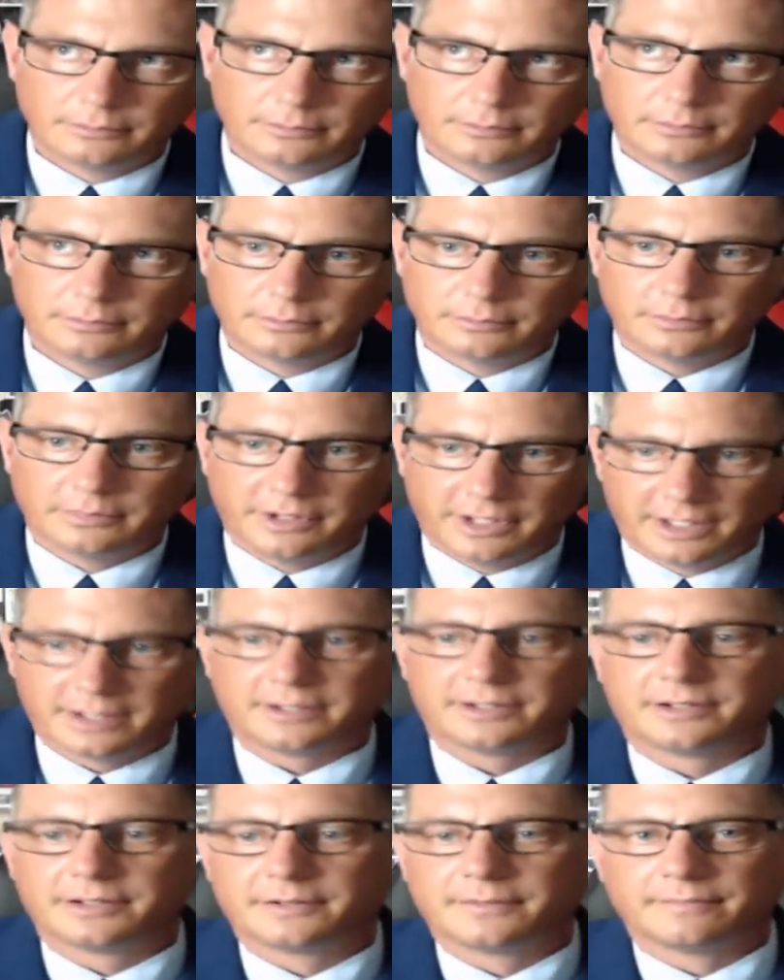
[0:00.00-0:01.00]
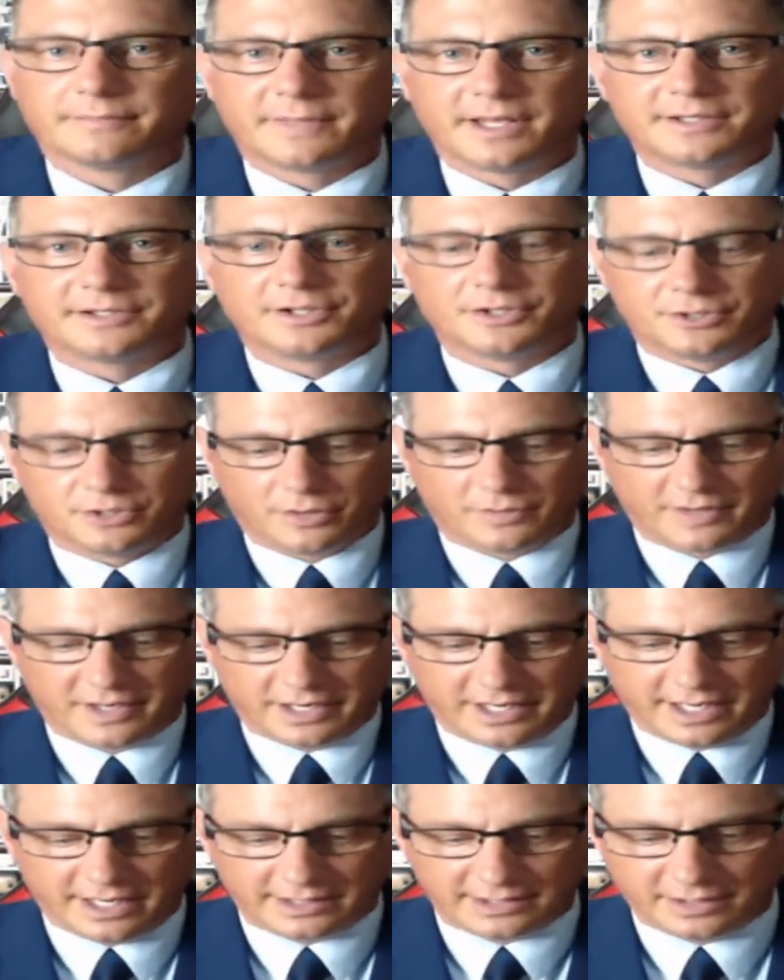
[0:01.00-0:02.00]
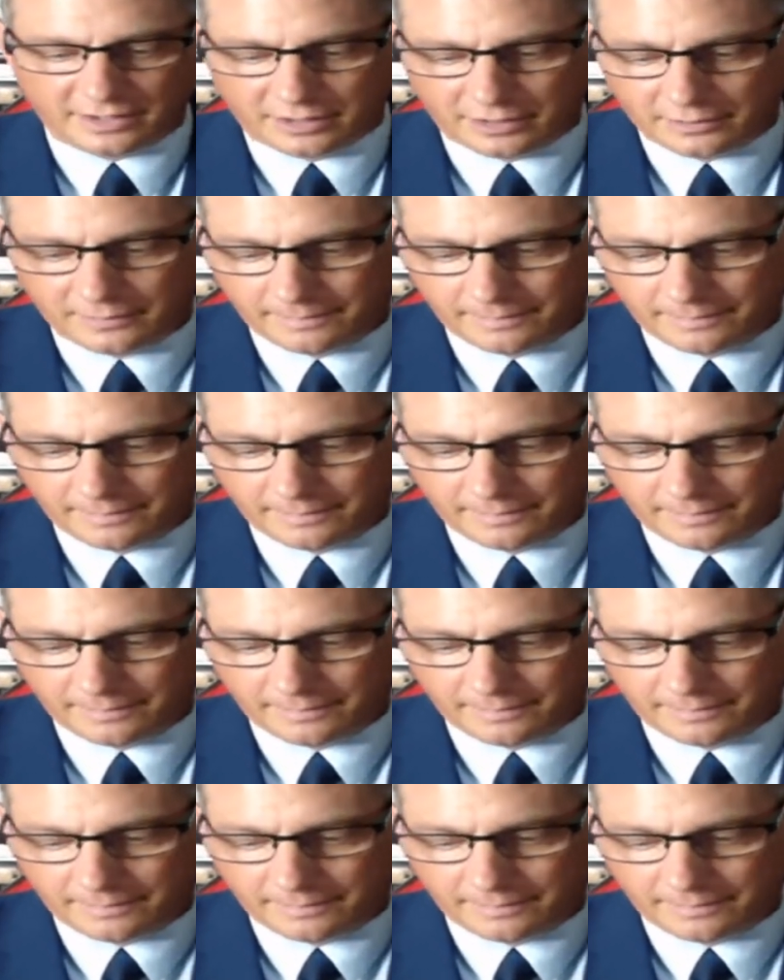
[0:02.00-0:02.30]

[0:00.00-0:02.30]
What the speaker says: Yes, that's the stone that he has in there.